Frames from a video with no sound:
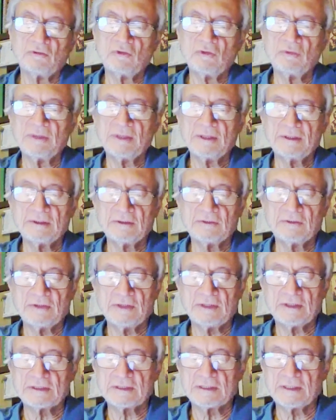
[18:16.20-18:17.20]
format of the
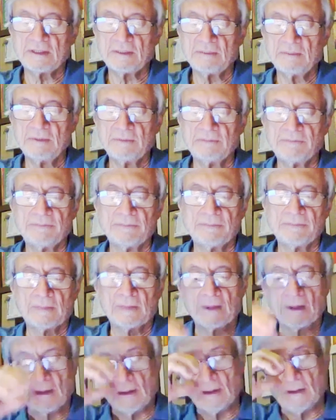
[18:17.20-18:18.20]
exam,
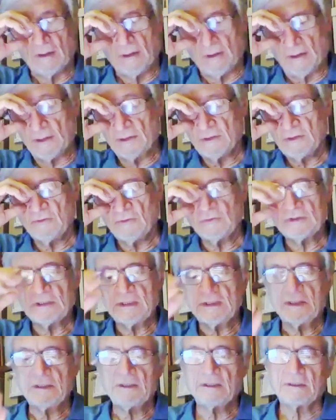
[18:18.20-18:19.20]
as you've
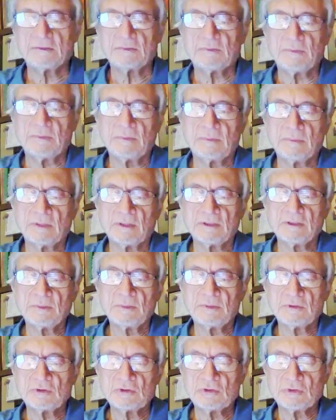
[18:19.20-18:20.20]
seen, there's
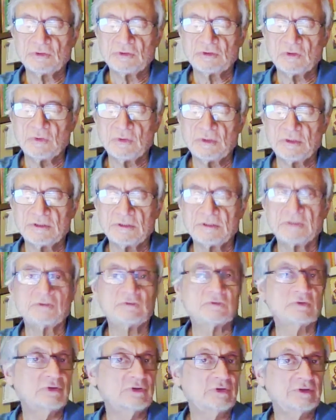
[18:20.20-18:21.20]
multiple choice questions
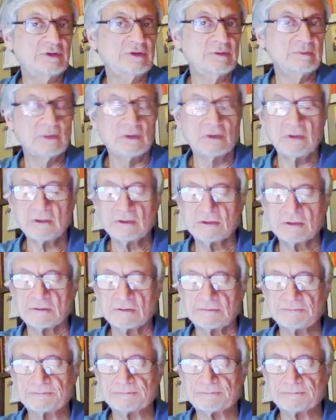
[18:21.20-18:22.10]
for 30 marks,